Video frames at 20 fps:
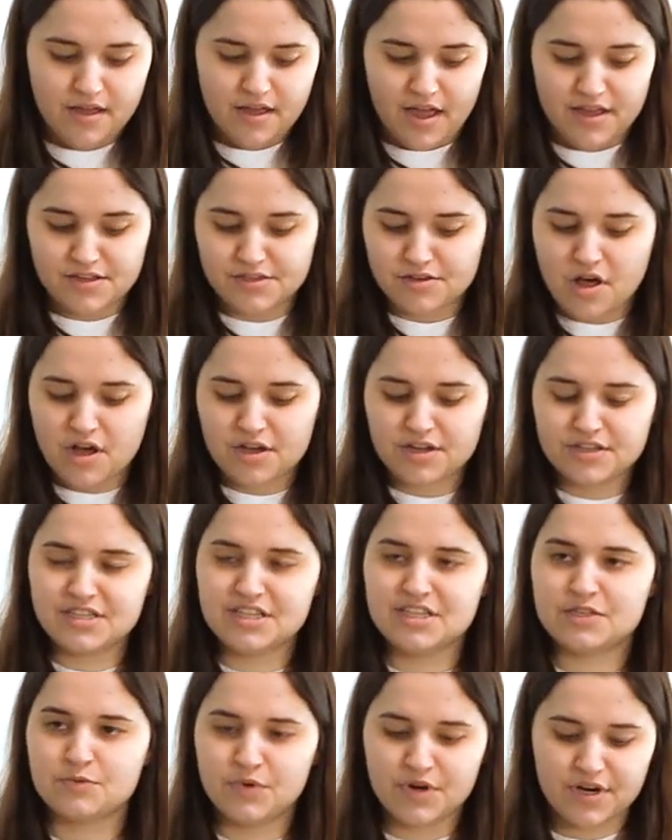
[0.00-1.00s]
As long as
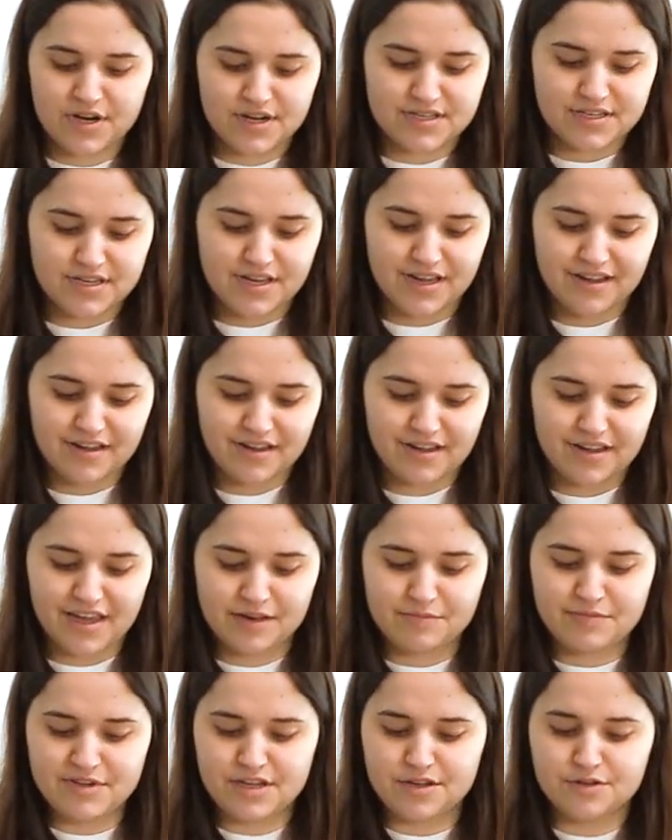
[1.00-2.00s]
these works
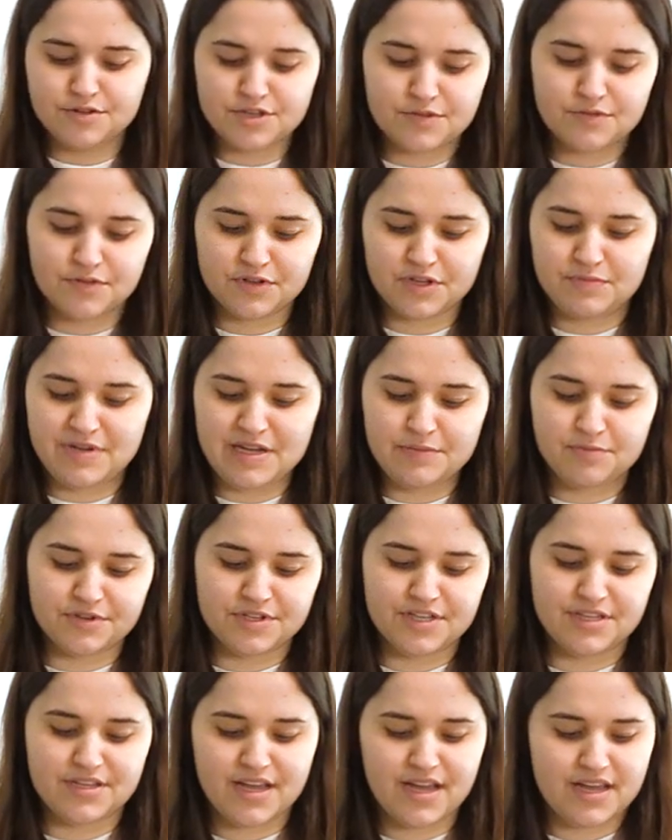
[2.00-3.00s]
can be useful to people
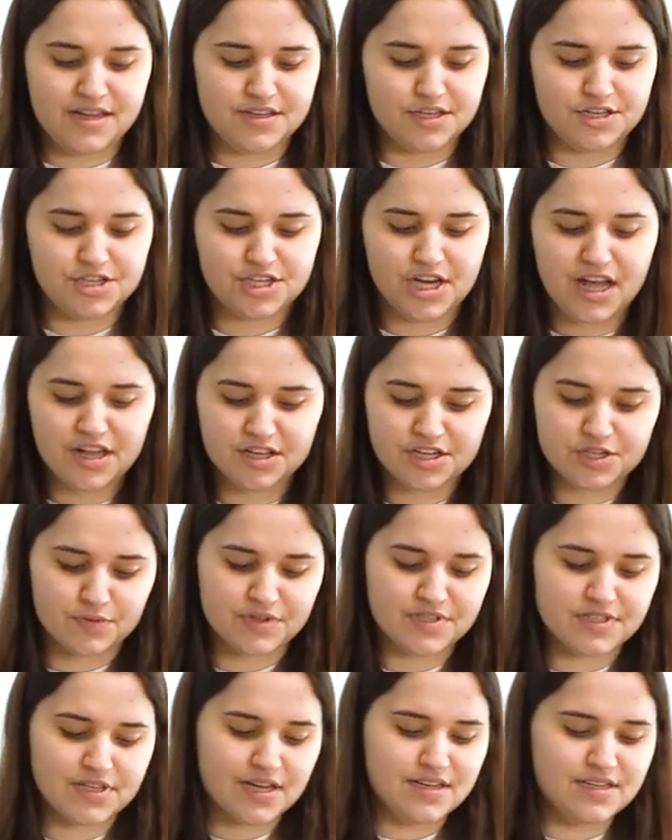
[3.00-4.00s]
today to challenge
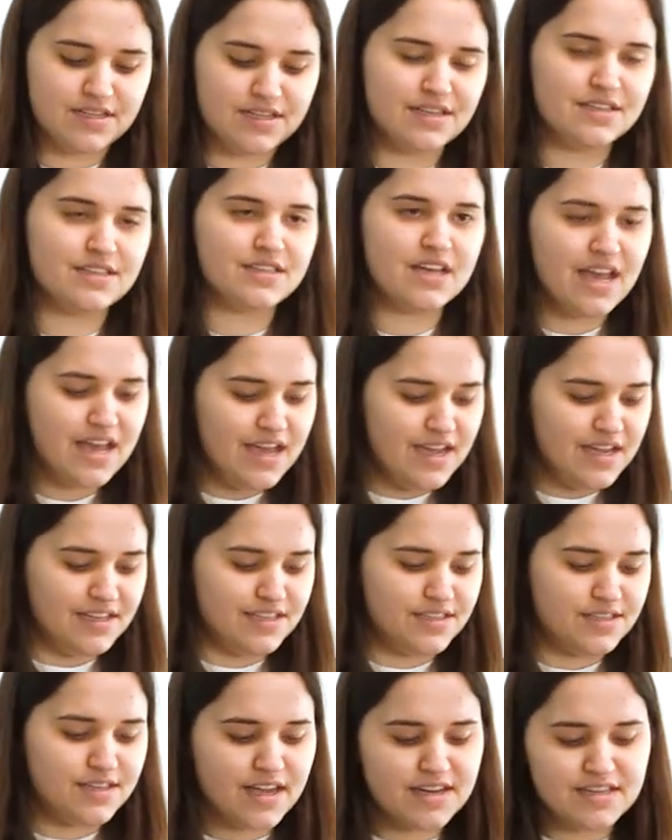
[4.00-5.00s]
one's ideas,
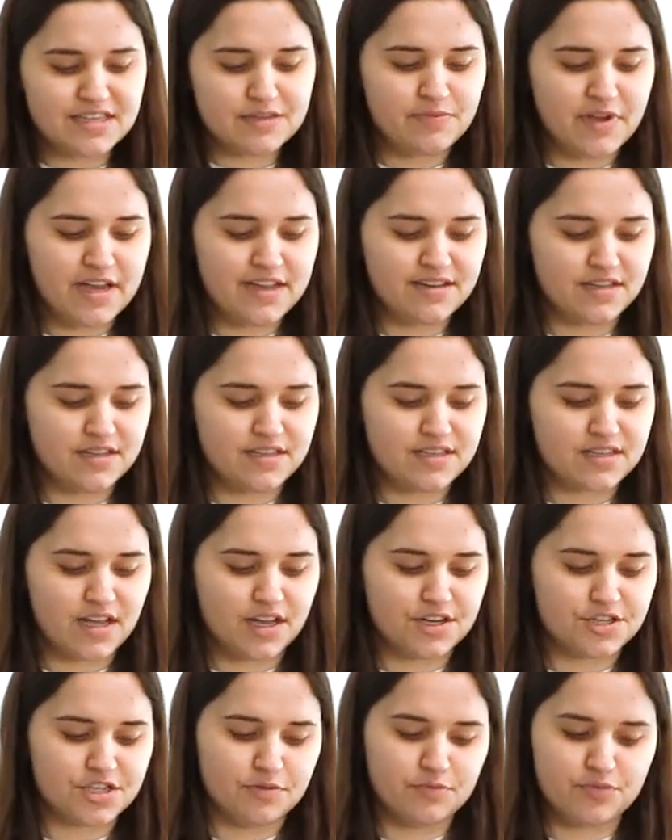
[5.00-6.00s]
incite debate and
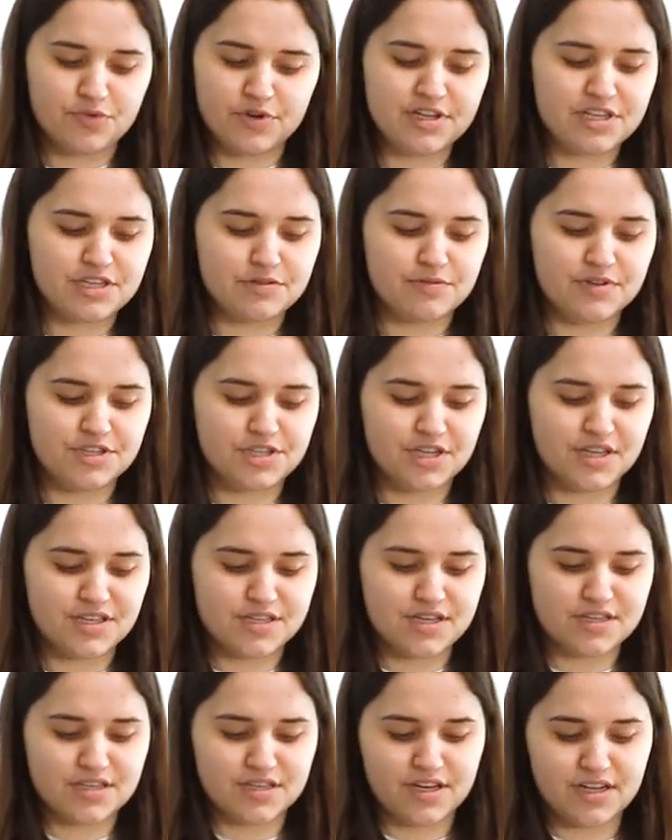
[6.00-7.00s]
discussion, point to
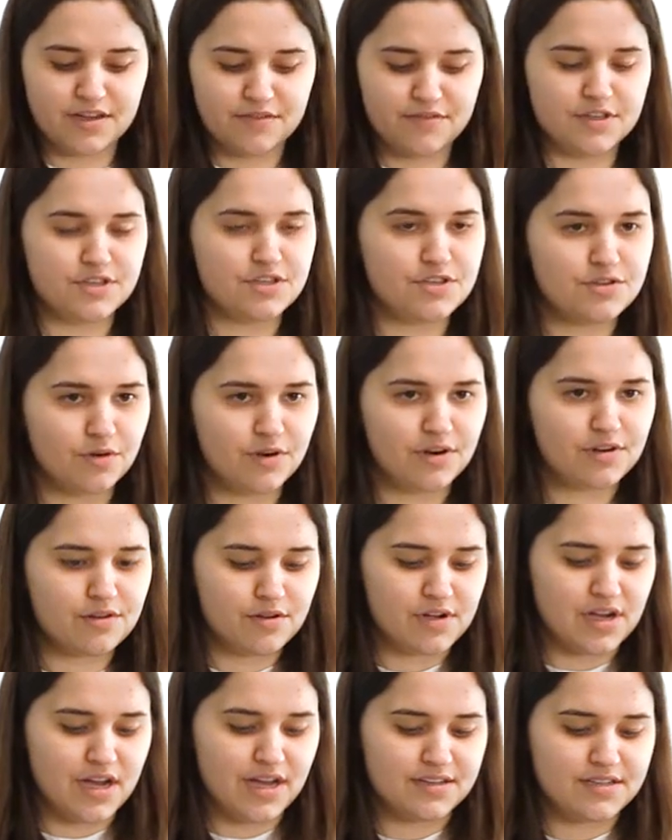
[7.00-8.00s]
injustice, and give
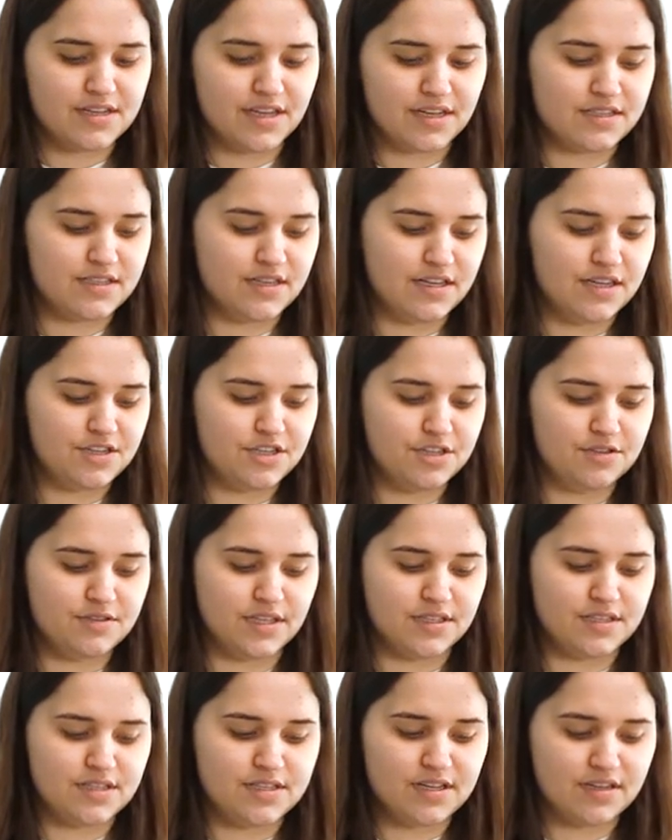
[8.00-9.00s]
historical context to issues
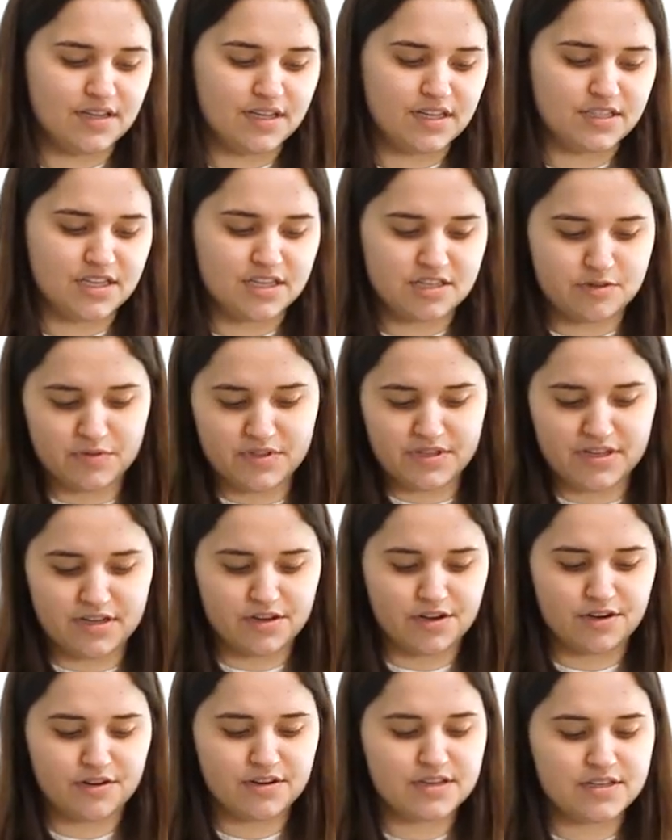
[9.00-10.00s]
that still exist
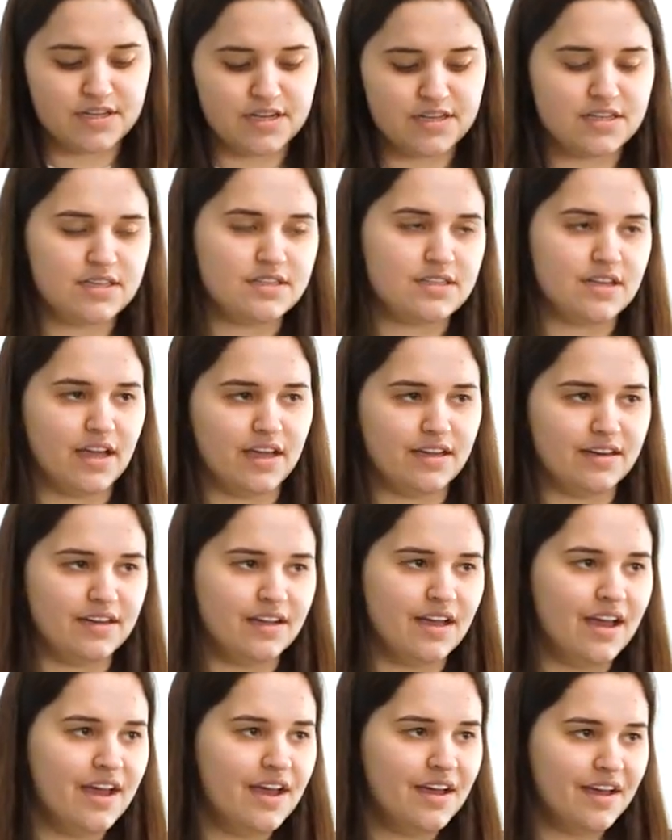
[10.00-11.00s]
within current-day
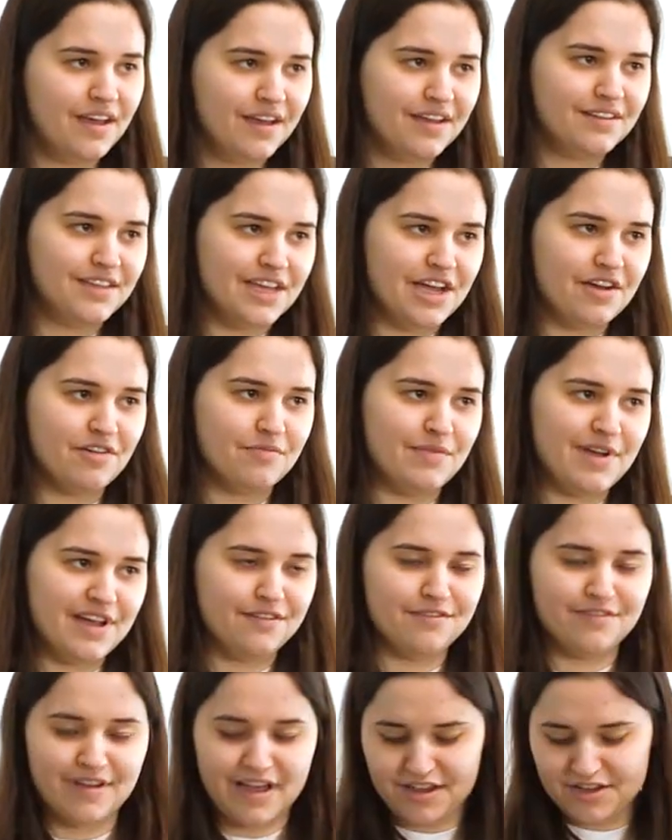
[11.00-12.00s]
society, they
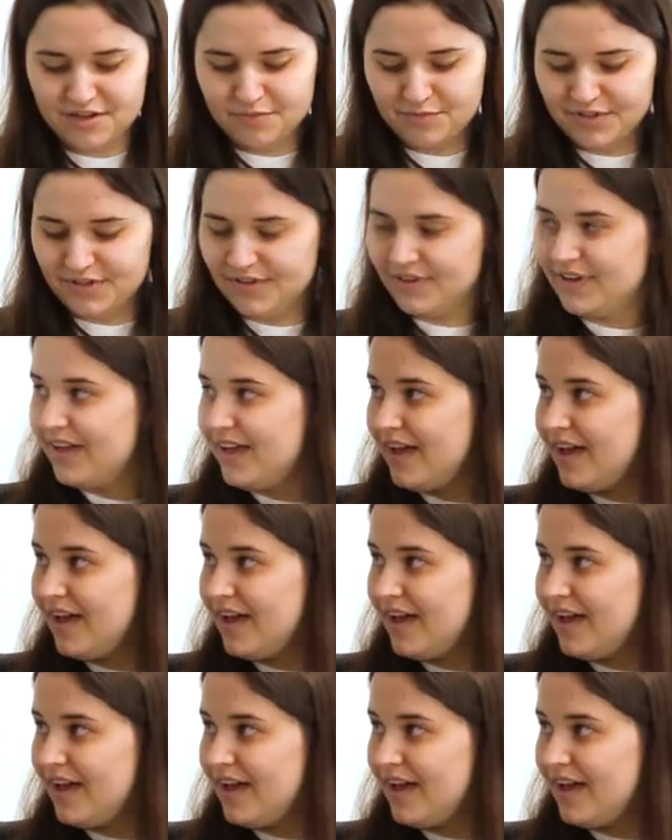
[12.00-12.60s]
remain valuable.